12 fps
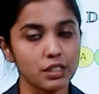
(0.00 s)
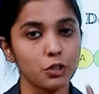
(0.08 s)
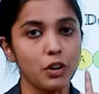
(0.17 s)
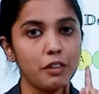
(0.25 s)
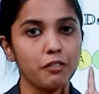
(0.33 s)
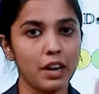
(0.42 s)
You
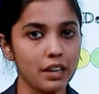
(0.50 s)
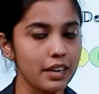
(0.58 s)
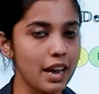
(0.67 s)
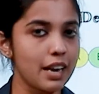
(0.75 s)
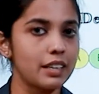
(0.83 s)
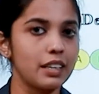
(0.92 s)
have one
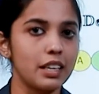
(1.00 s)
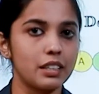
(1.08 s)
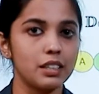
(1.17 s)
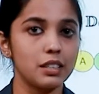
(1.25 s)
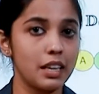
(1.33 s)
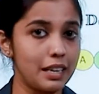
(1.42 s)
reactant
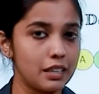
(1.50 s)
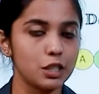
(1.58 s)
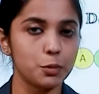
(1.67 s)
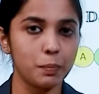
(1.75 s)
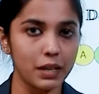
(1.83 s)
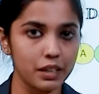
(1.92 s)
and it is
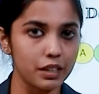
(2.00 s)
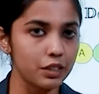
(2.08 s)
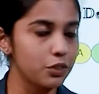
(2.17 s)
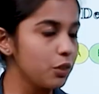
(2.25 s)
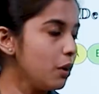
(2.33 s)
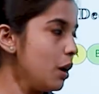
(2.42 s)
split
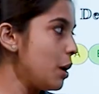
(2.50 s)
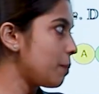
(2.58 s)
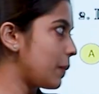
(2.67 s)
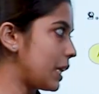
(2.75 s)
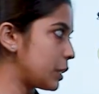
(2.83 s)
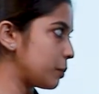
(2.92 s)
into
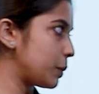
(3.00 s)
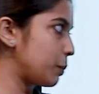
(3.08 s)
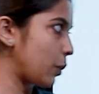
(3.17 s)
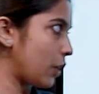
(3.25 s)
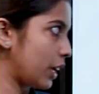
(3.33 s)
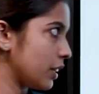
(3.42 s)
multiple
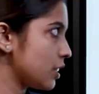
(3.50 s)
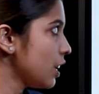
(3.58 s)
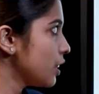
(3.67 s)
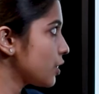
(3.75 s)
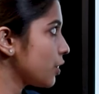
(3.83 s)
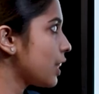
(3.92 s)
products.
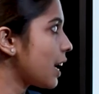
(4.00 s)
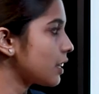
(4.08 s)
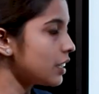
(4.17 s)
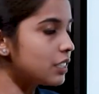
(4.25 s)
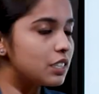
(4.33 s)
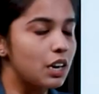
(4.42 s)
So that
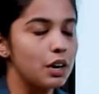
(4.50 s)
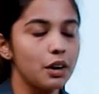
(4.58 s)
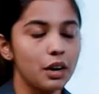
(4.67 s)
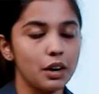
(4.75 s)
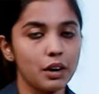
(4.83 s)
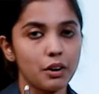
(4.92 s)
is
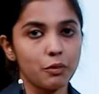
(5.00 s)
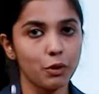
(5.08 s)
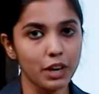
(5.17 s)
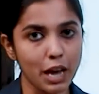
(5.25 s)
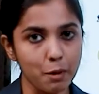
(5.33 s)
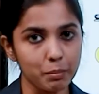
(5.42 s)

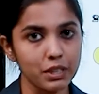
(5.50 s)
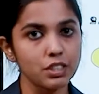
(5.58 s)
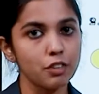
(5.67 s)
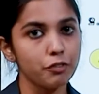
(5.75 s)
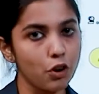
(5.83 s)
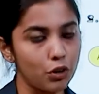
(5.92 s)
what happens
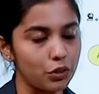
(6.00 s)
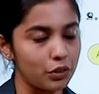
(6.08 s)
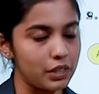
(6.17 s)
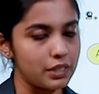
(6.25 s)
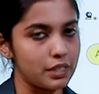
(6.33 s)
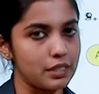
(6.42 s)
in
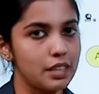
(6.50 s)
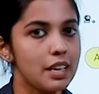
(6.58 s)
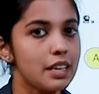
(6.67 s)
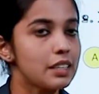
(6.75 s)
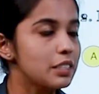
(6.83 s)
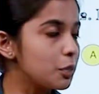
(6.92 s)
photolysis.
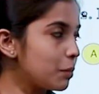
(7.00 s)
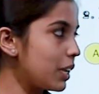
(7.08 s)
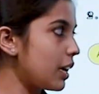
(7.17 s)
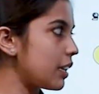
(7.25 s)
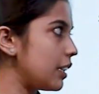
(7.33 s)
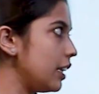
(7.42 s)

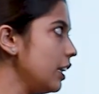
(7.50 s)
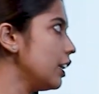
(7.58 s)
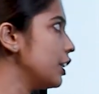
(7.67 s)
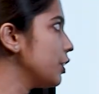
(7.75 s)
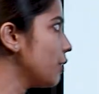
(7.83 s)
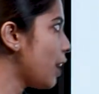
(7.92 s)
Similarly,
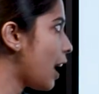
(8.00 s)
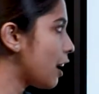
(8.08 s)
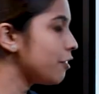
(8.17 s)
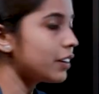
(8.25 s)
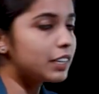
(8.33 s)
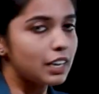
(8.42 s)
you
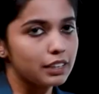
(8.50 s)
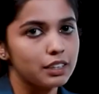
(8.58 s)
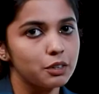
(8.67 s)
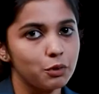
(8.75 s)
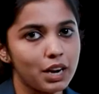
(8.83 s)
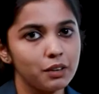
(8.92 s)
have
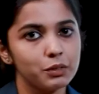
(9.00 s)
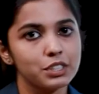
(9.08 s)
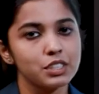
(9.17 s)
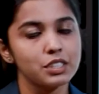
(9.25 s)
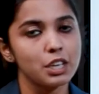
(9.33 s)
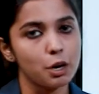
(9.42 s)
another one which
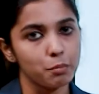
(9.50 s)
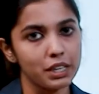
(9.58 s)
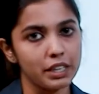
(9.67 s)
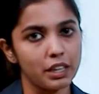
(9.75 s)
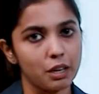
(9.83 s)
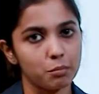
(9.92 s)
is thermal
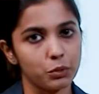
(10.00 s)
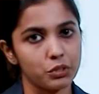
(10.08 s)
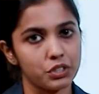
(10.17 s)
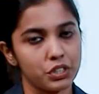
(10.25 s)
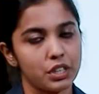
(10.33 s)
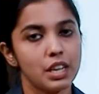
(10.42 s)

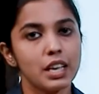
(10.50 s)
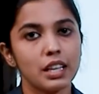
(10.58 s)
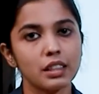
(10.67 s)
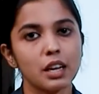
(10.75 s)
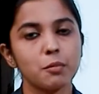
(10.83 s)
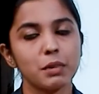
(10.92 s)
decomposition.
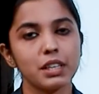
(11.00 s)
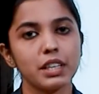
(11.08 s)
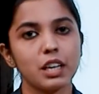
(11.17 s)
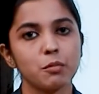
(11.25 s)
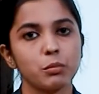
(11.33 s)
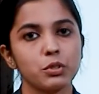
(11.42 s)
In thermal
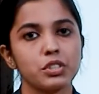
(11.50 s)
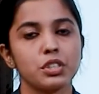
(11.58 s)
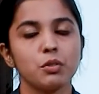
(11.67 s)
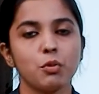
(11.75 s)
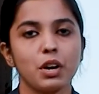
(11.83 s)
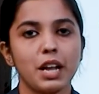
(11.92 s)

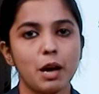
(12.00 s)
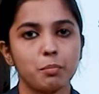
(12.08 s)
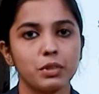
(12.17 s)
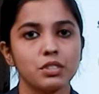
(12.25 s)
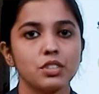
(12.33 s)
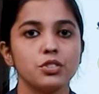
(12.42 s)
decomposition, what
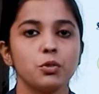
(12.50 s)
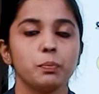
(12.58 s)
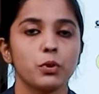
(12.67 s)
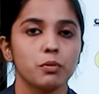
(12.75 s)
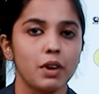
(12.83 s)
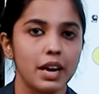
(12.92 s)
happens is, you
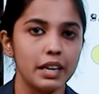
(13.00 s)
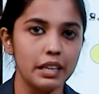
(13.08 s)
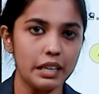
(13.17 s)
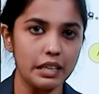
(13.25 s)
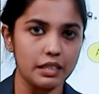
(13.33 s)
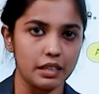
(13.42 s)
provide
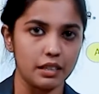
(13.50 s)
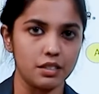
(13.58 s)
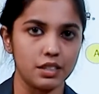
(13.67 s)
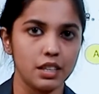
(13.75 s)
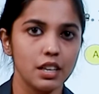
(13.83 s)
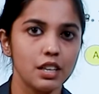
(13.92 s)
heat
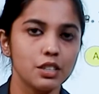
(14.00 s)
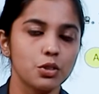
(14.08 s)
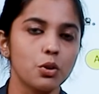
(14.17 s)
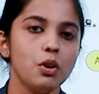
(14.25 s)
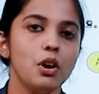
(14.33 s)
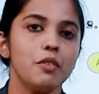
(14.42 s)
energy.
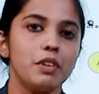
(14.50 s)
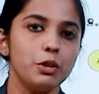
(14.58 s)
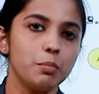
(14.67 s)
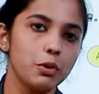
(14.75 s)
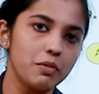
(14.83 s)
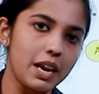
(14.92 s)
So when you
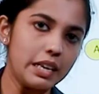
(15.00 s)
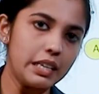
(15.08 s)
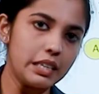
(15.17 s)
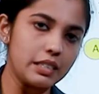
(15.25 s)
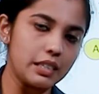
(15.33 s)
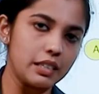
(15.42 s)
provide
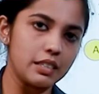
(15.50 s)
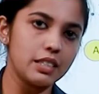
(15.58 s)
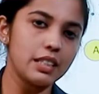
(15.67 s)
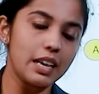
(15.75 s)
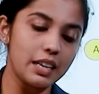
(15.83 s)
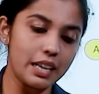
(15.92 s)
heat energy,
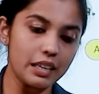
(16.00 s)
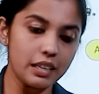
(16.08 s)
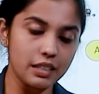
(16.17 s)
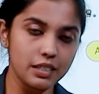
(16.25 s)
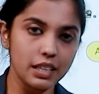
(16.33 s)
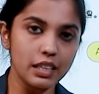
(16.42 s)
that
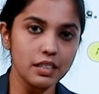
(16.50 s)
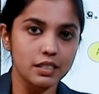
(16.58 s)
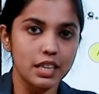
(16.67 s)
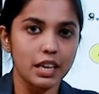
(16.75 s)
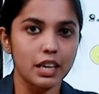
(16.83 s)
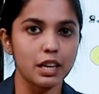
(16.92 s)
energy is
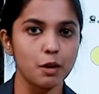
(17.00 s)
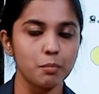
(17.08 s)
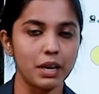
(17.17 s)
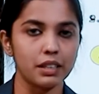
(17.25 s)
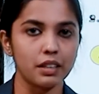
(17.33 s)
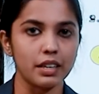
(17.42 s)
taken up
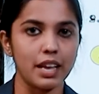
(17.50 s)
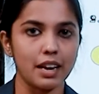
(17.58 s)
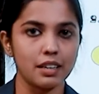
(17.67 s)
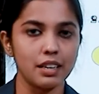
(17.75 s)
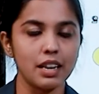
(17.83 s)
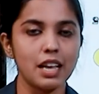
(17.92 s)
by the
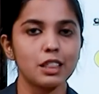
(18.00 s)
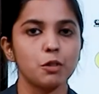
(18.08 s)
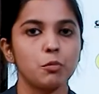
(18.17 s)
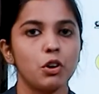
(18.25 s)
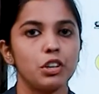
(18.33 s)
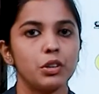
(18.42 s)
reactant and the
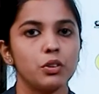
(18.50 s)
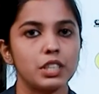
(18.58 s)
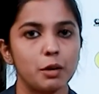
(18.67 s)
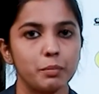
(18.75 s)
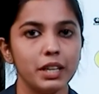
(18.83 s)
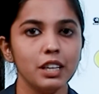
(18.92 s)
molecules
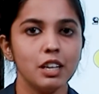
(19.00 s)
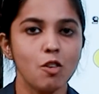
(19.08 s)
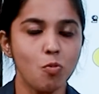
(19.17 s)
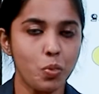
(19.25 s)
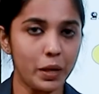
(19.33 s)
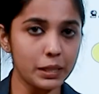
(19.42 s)
are being
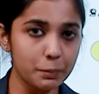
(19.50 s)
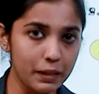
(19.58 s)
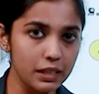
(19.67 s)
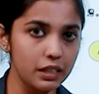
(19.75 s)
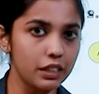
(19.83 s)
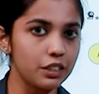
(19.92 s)

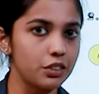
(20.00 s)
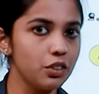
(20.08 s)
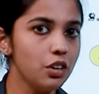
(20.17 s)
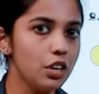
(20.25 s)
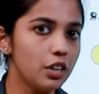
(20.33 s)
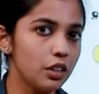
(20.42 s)
split into
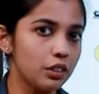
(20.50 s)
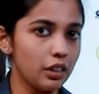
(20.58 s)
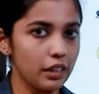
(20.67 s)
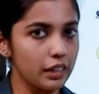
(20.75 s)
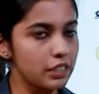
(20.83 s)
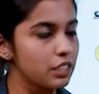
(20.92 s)

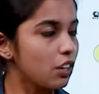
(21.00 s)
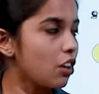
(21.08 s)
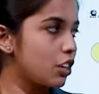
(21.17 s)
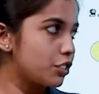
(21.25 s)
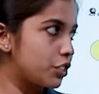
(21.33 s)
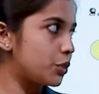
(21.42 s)
its
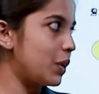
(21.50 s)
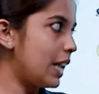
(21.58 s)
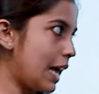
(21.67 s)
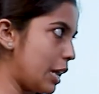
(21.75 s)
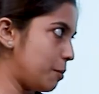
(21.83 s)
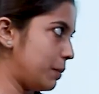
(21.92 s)
constituent
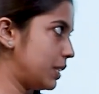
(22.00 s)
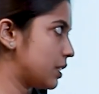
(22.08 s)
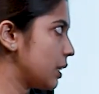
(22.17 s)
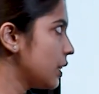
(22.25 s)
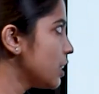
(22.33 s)
elements.